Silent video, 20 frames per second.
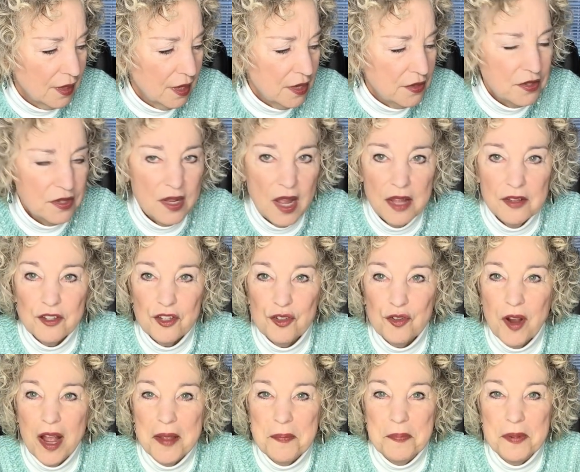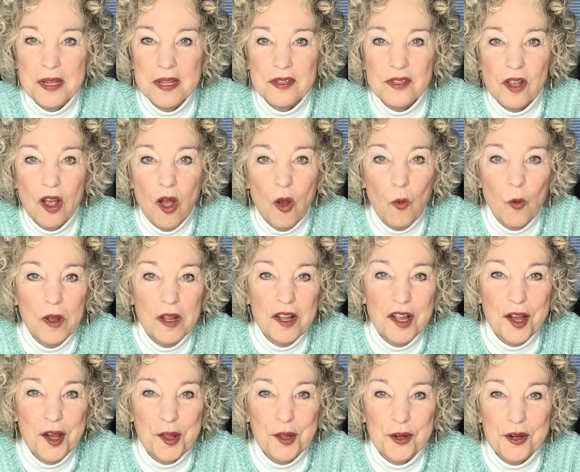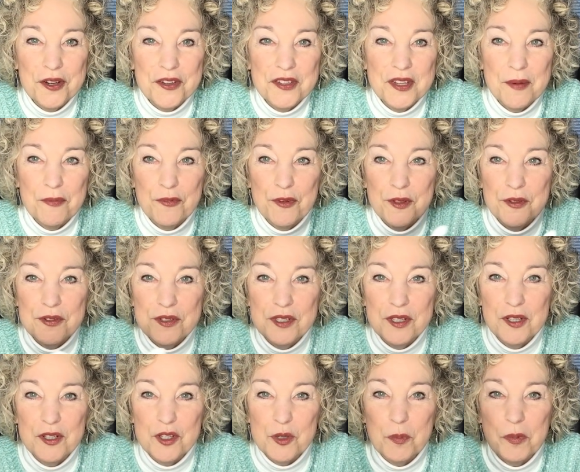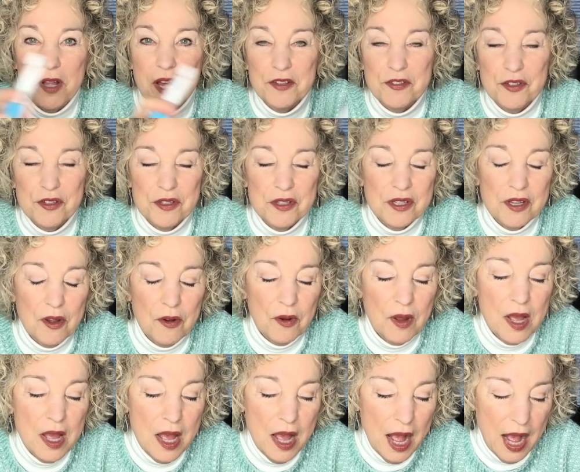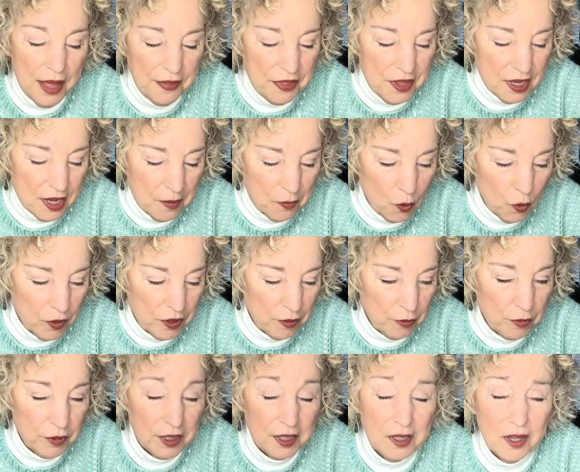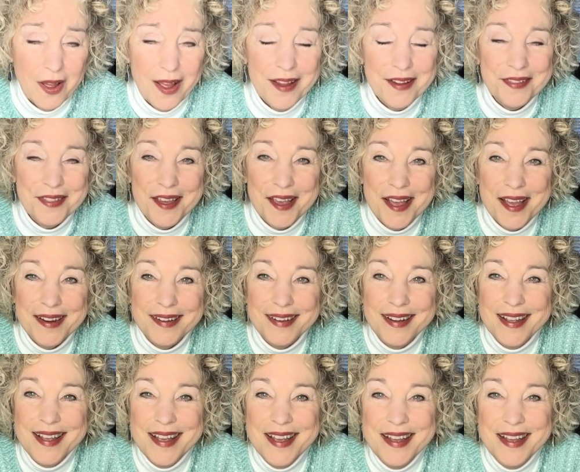It's not stripy. It's all one color except for those little splotches. So I think I'm going to really like that.